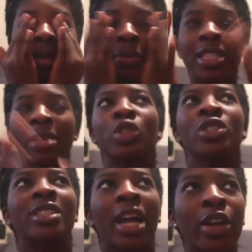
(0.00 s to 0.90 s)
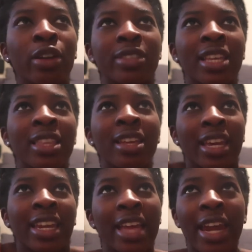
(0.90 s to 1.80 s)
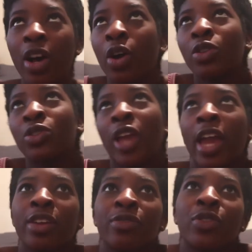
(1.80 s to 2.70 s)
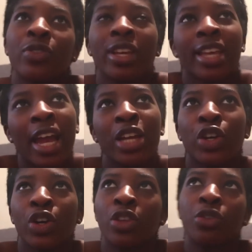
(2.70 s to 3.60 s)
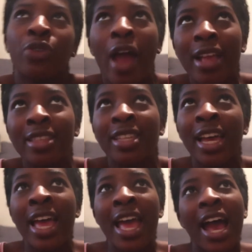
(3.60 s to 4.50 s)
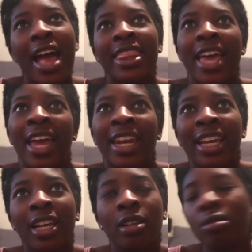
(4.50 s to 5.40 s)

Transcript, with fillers: because I'm just tired of seeing it again. Oh, gang, gang girl, they're friends. And then,